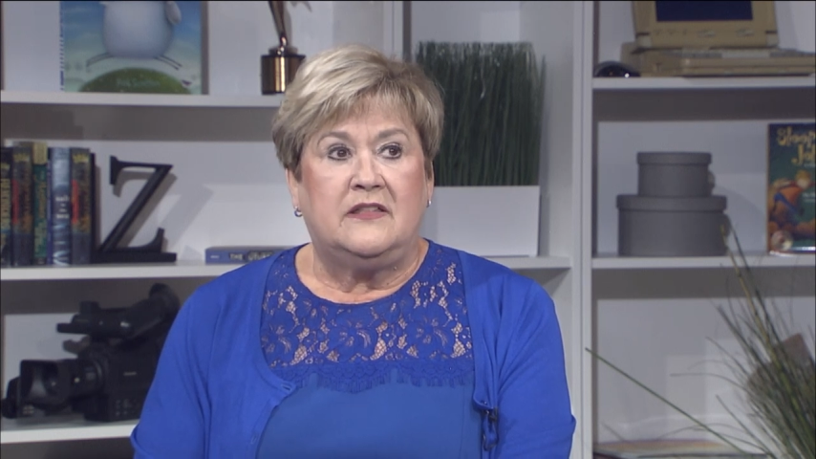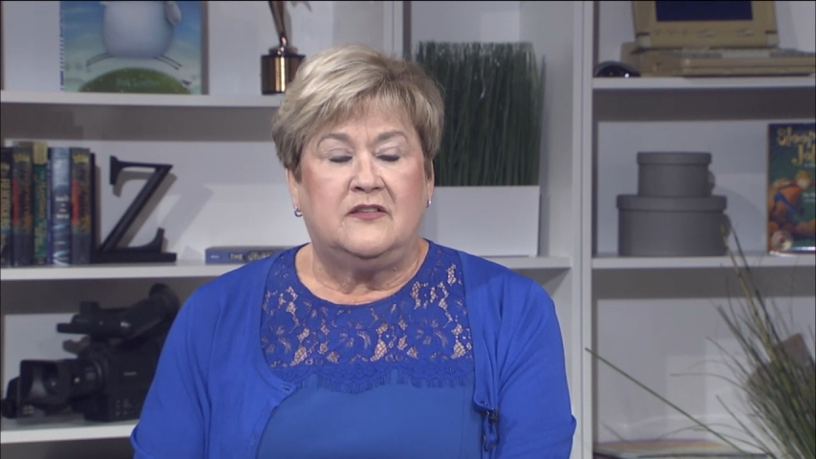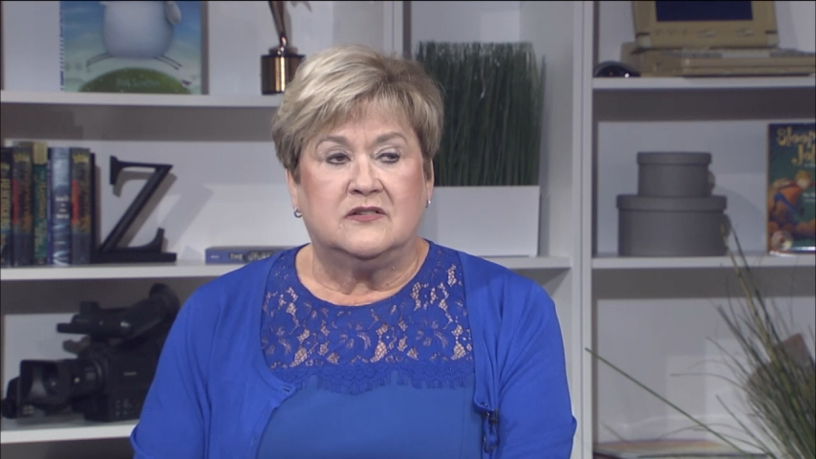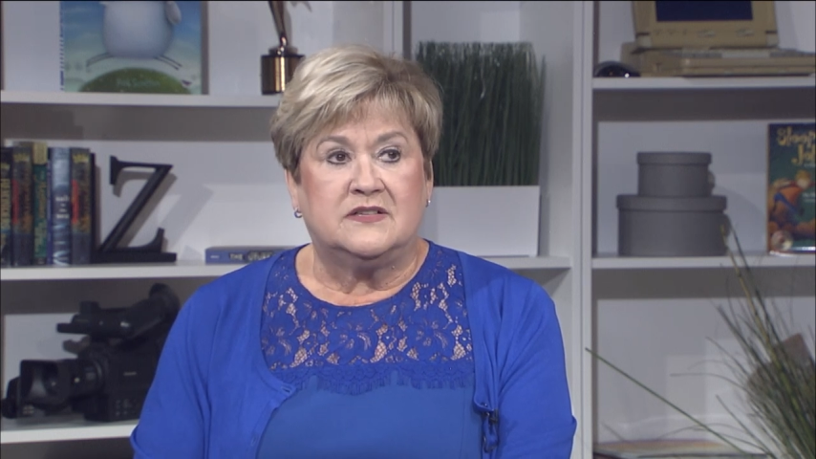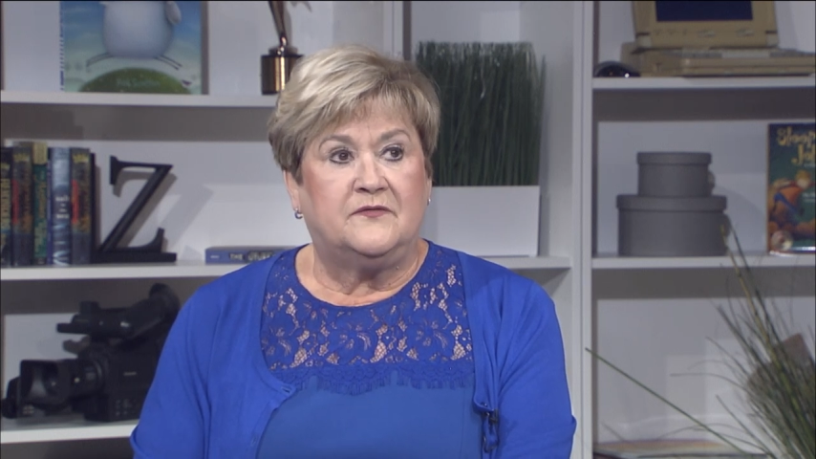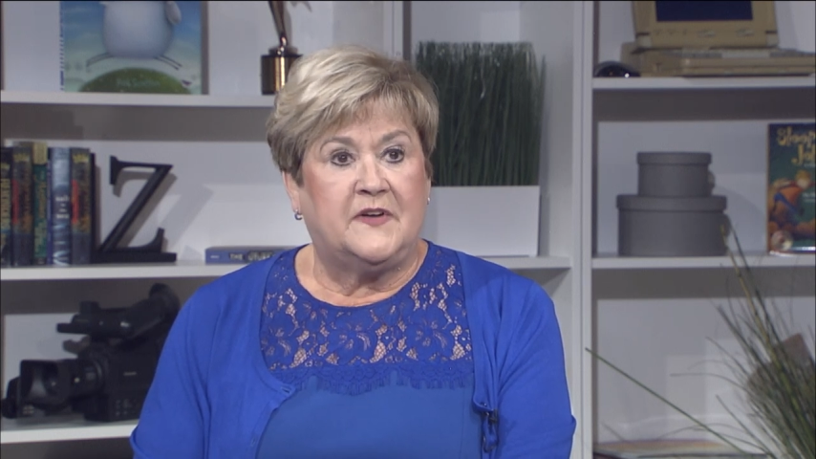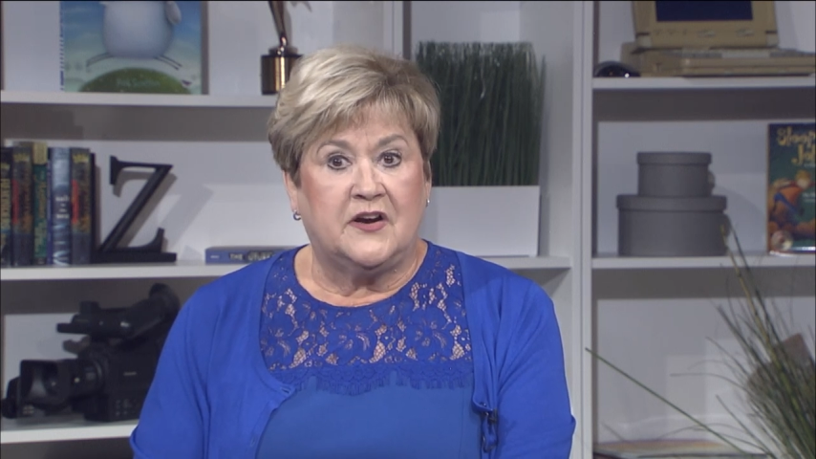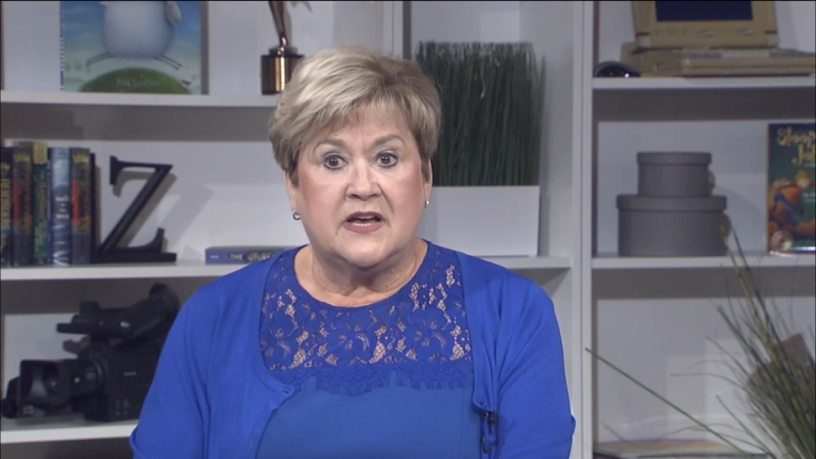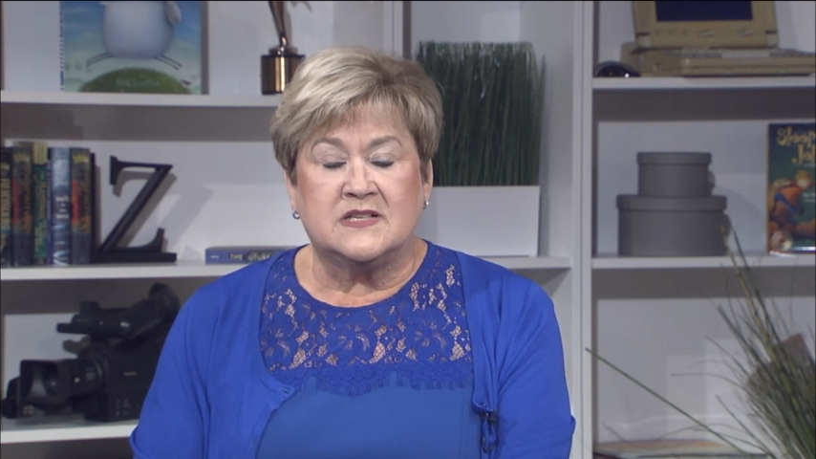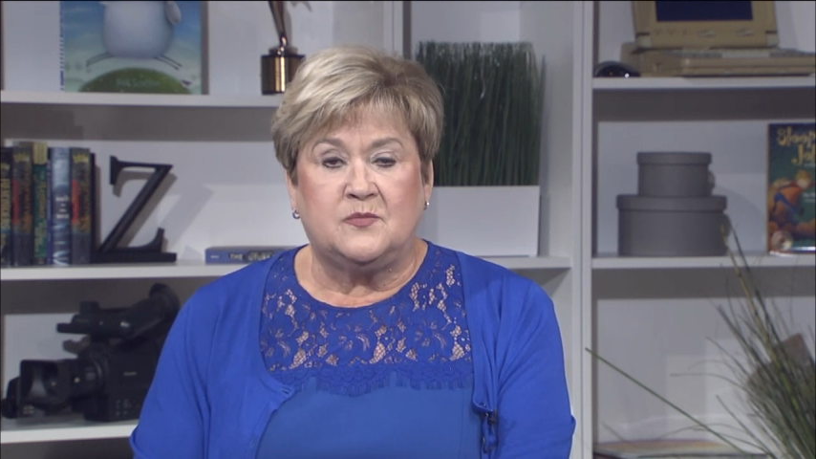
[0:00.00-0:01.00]
There's a
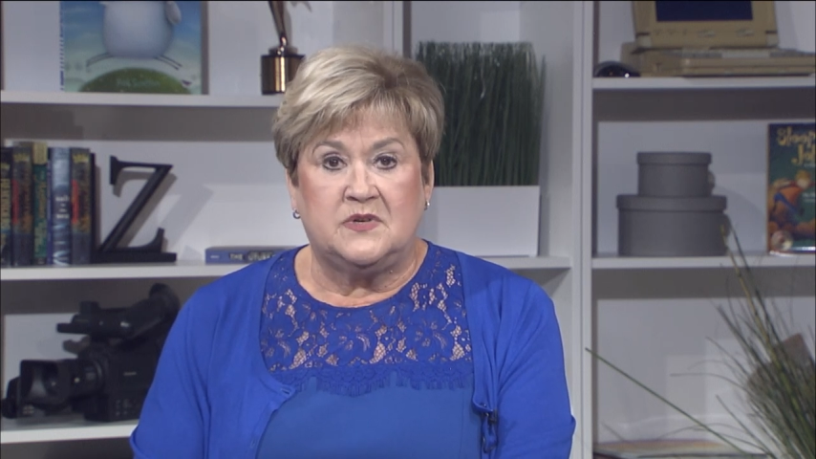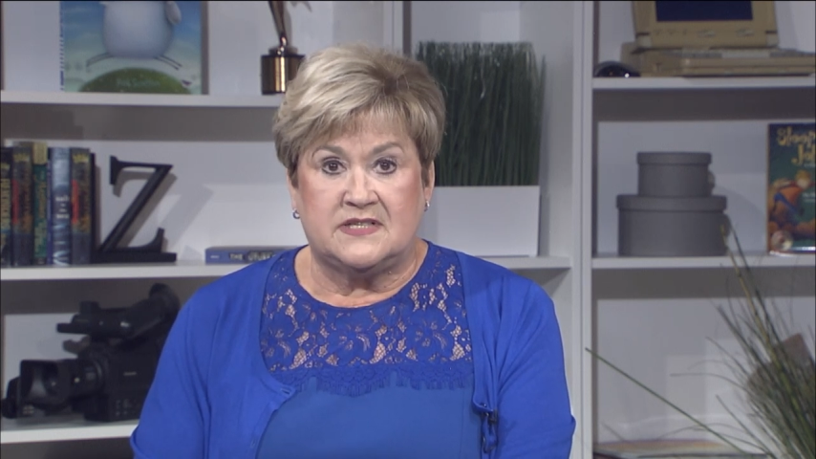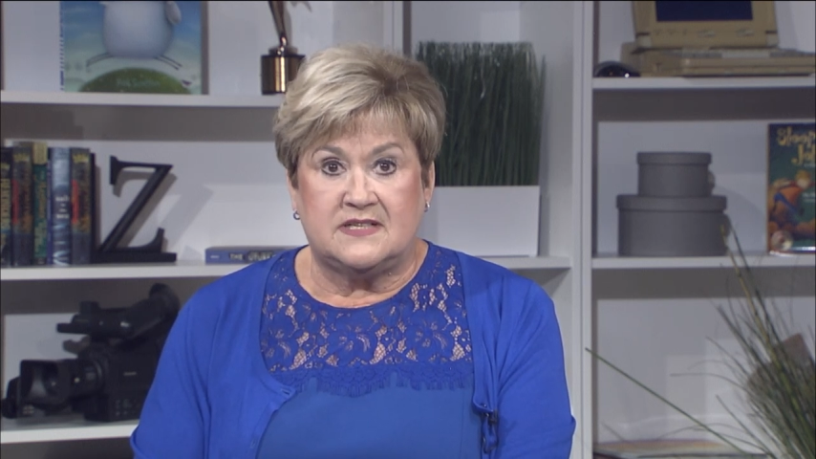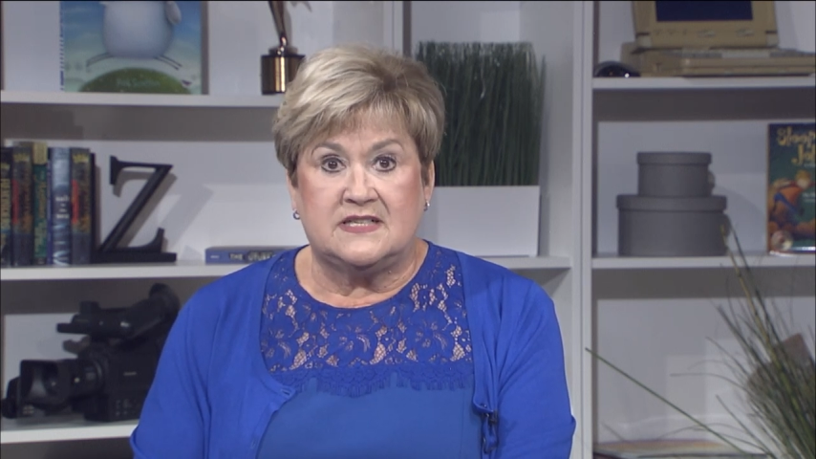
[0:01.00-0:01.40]
very explicit